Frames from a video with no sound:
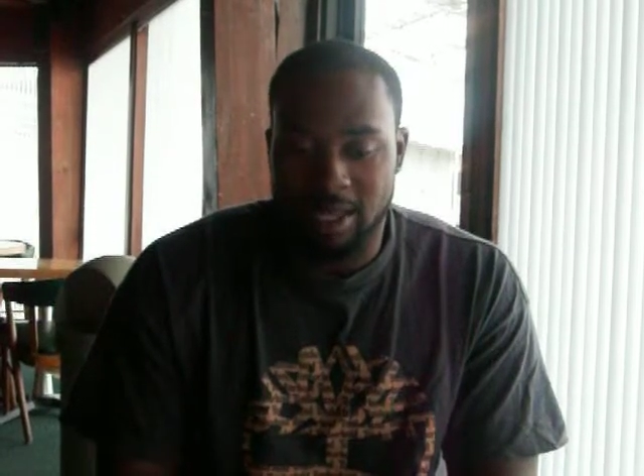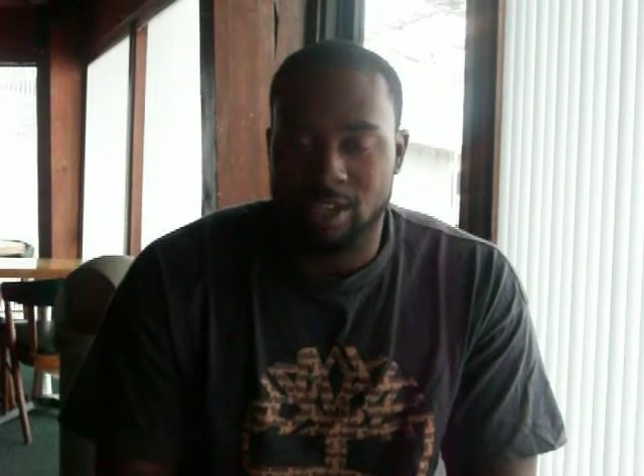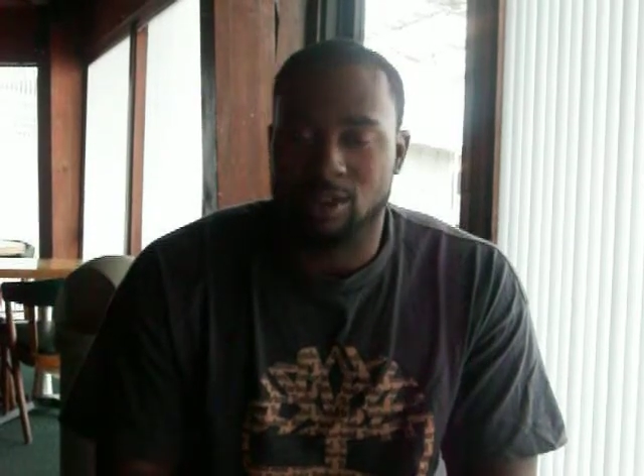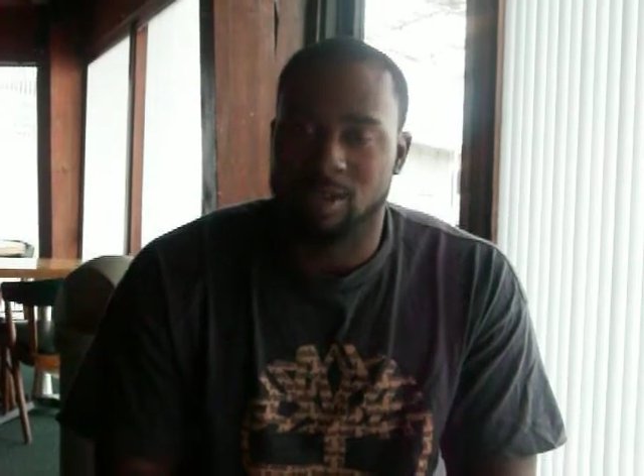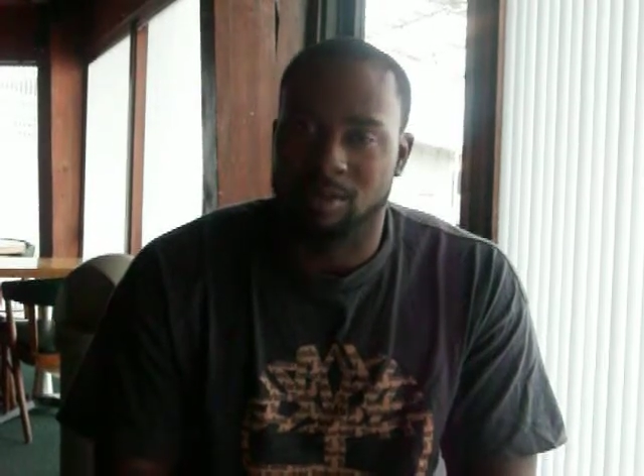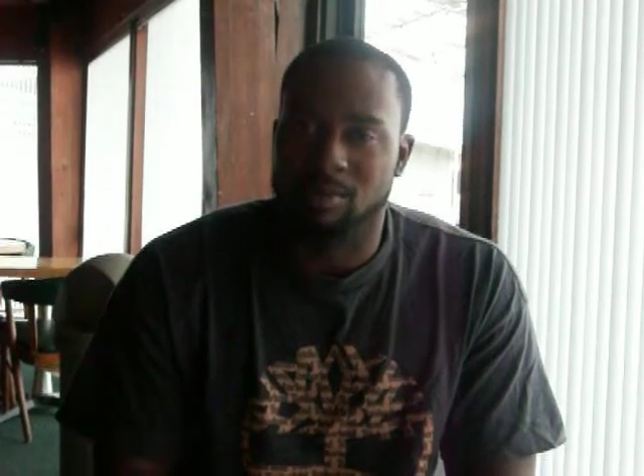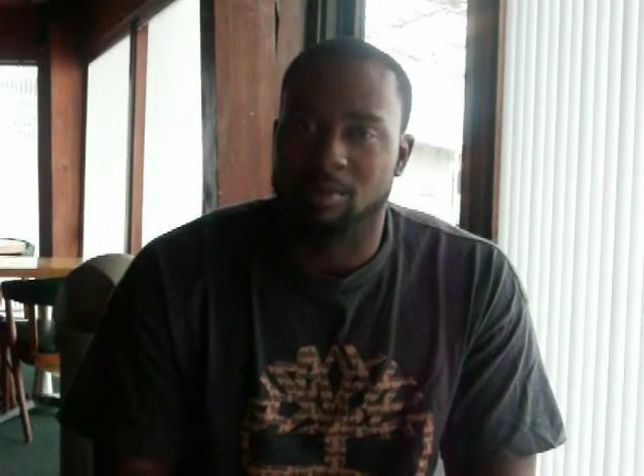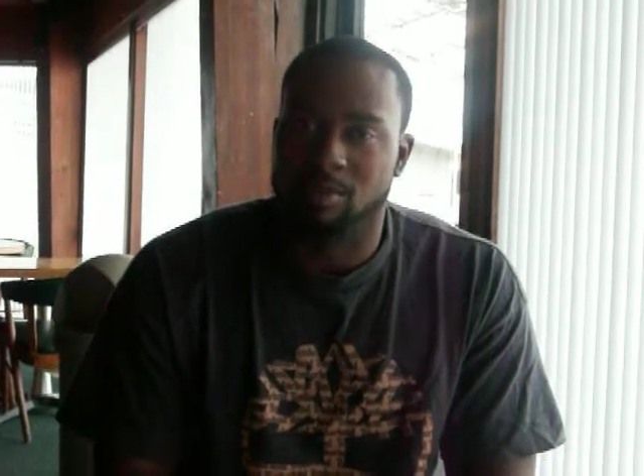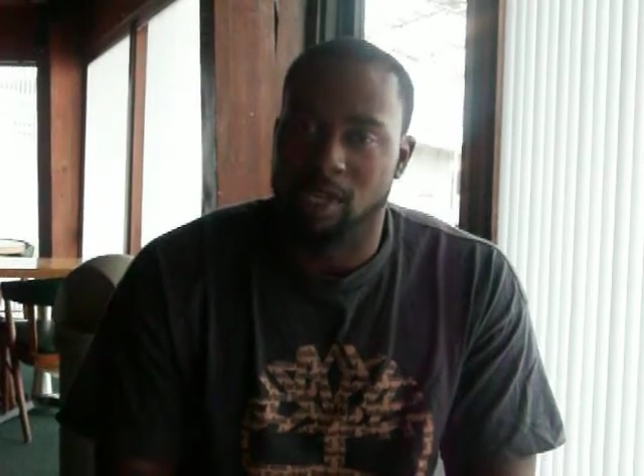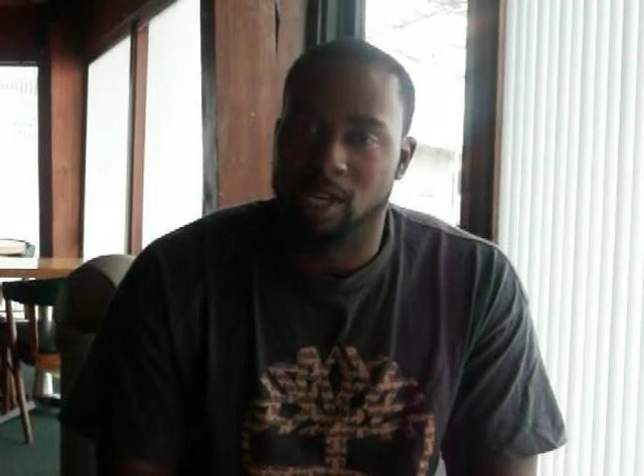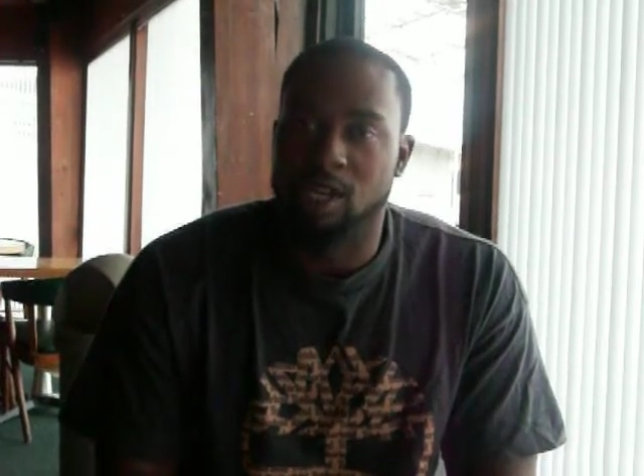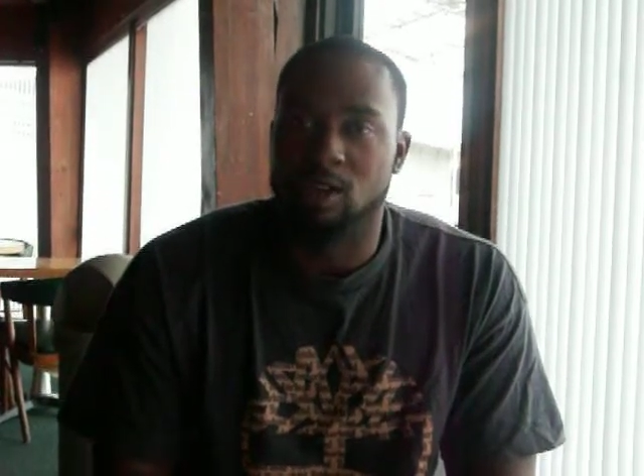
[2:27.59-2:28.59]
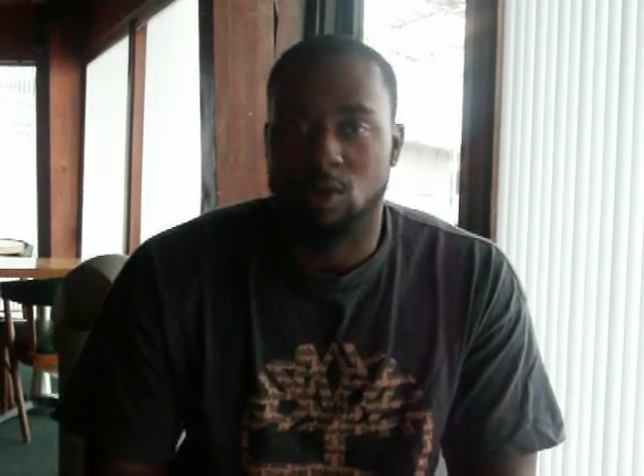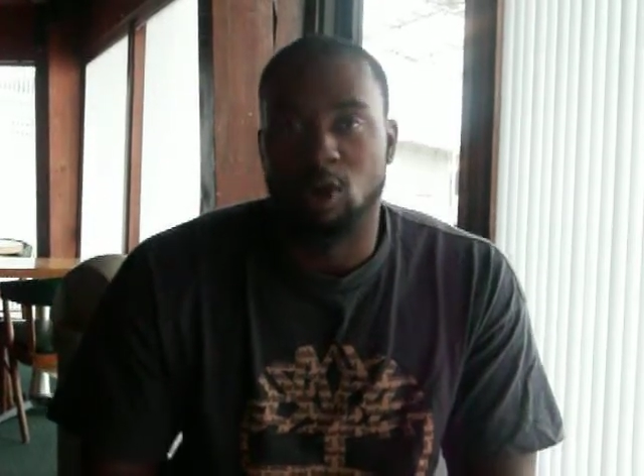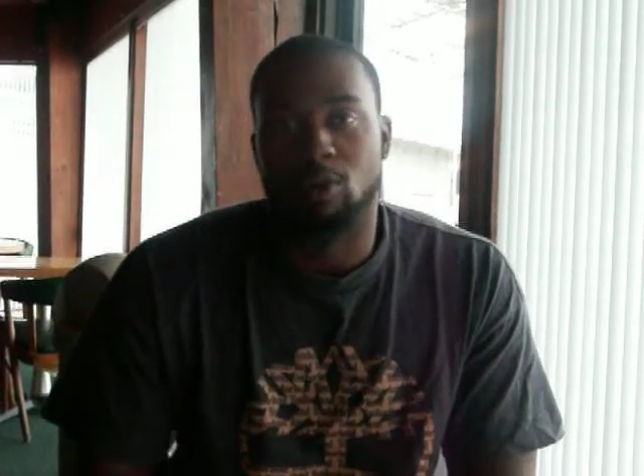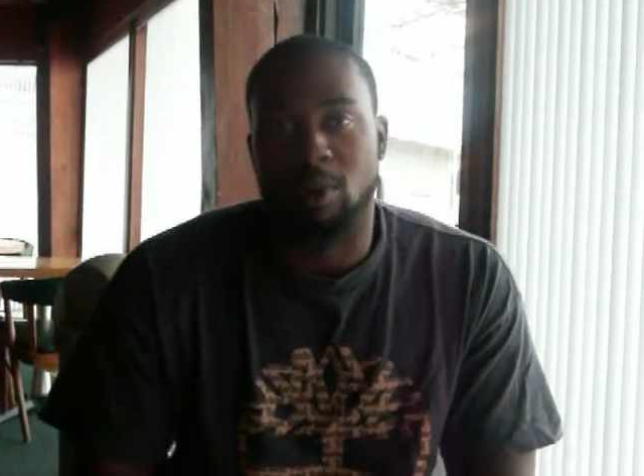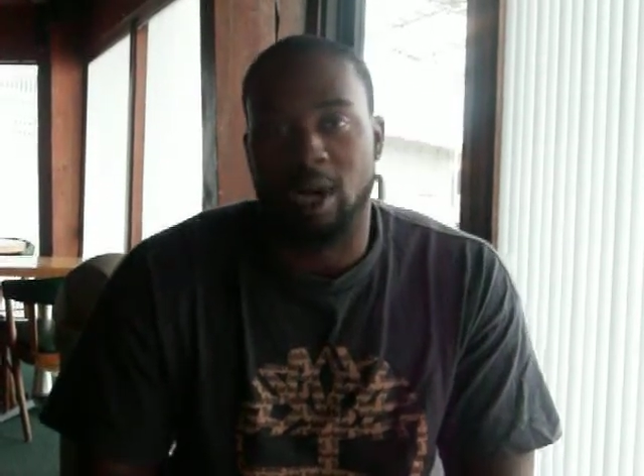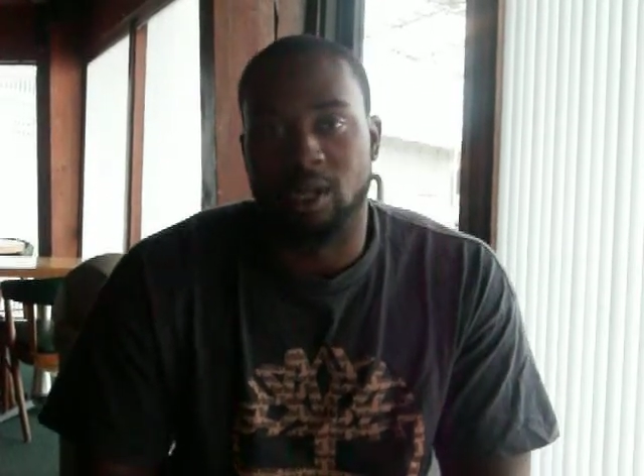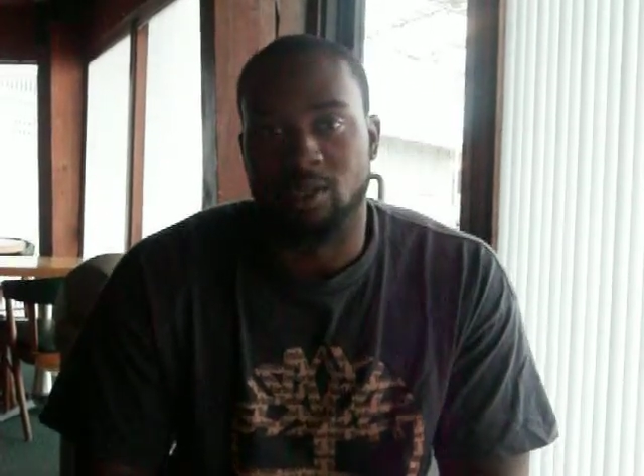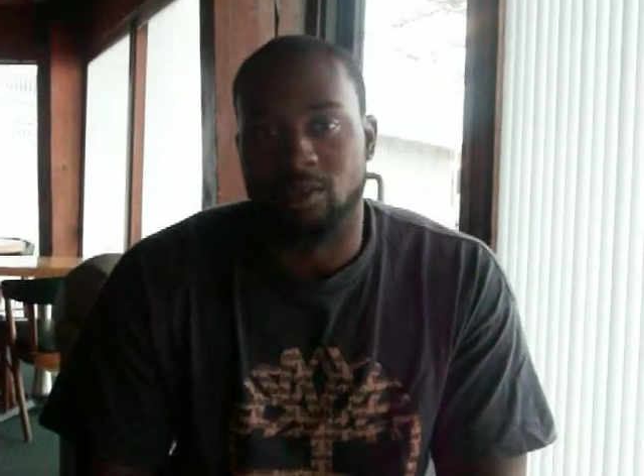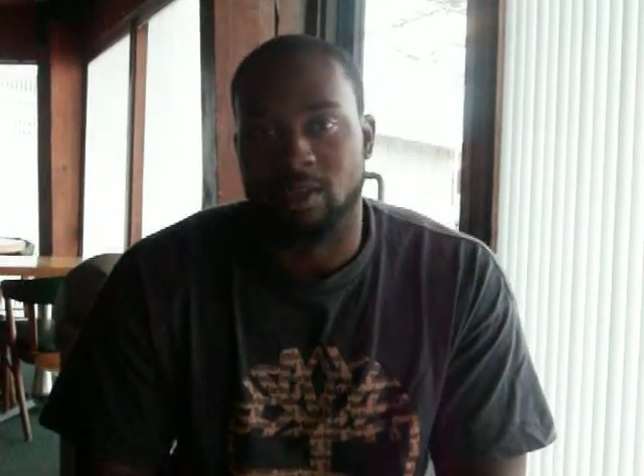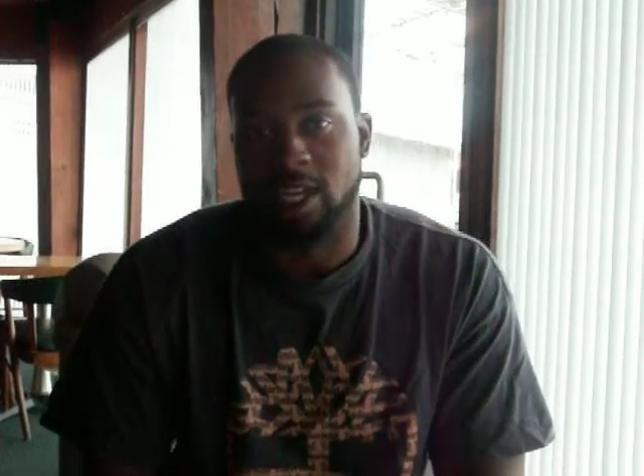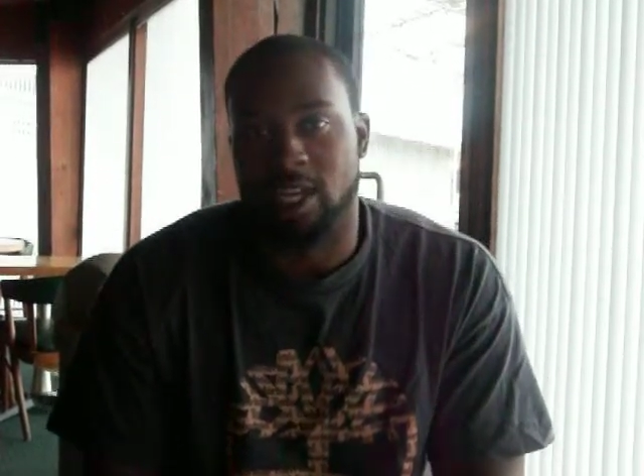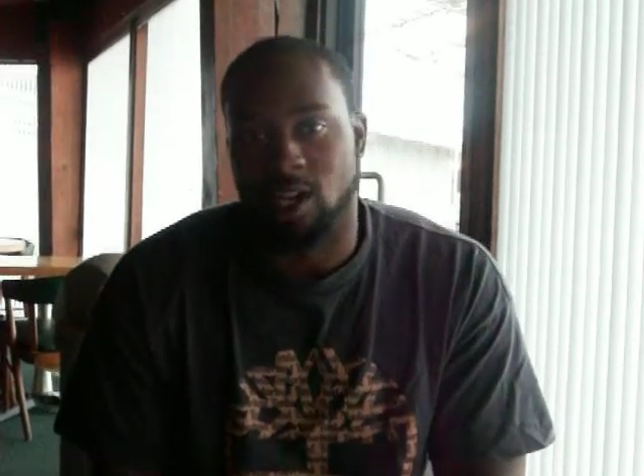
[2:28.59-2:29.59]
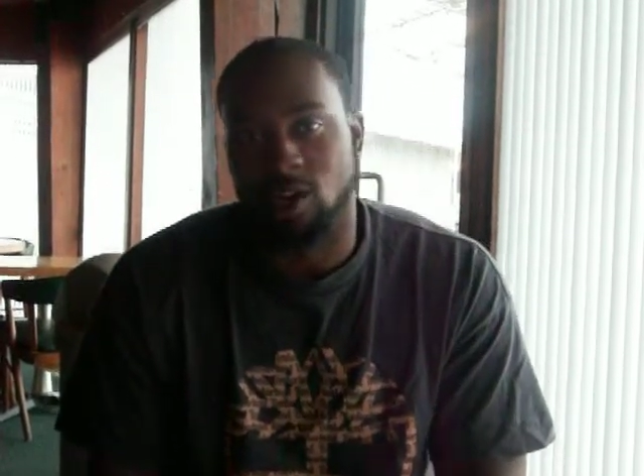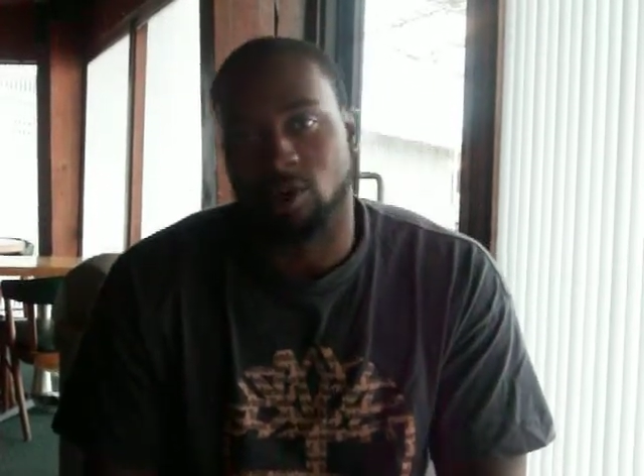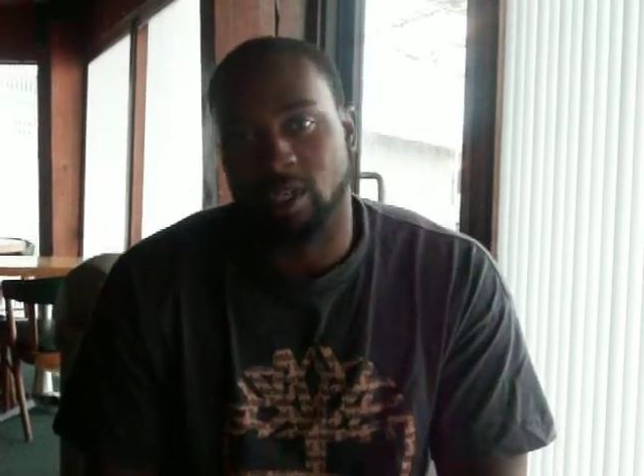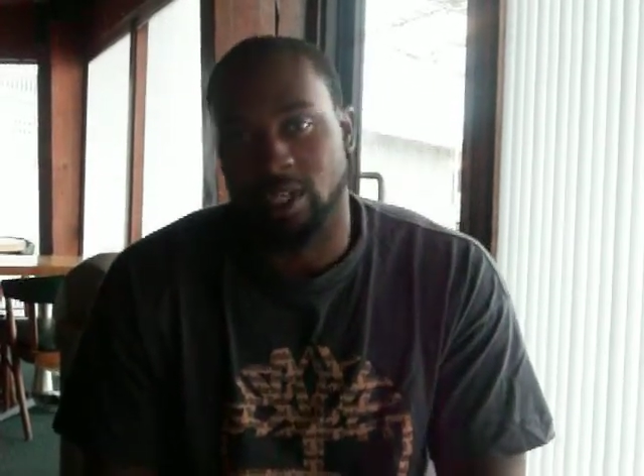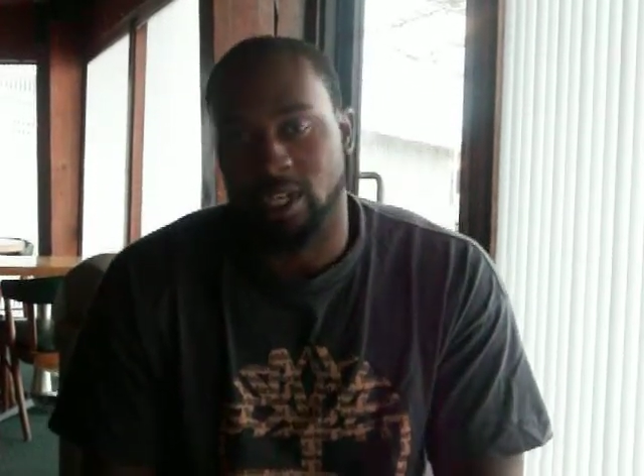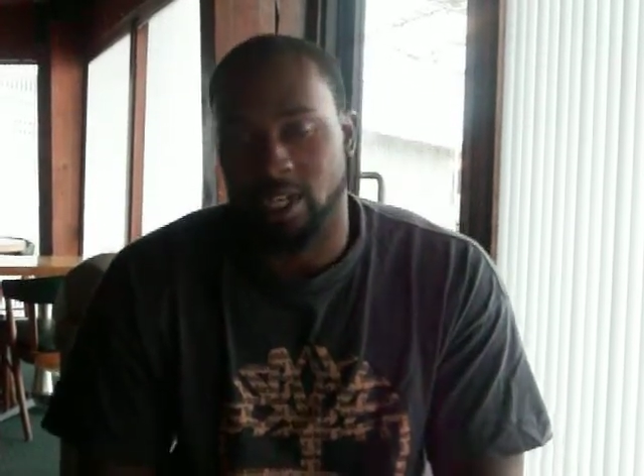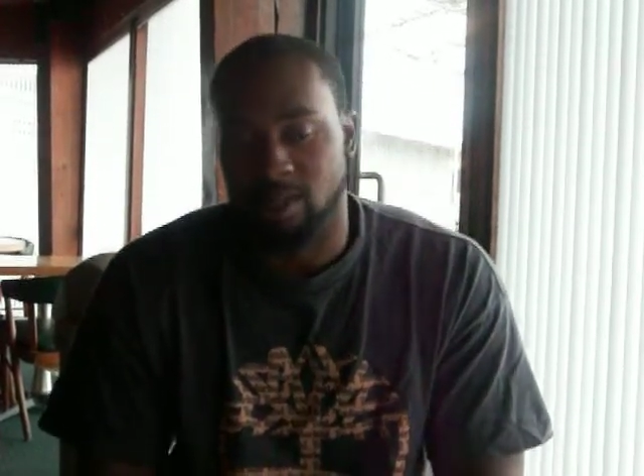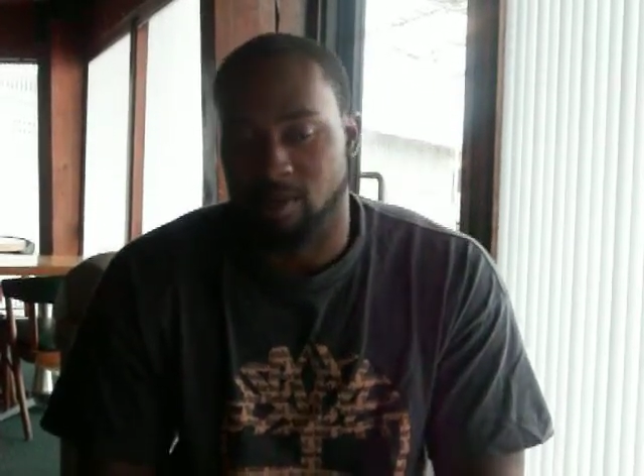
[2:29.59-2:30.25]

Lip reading: you can be a good role model and own a gun.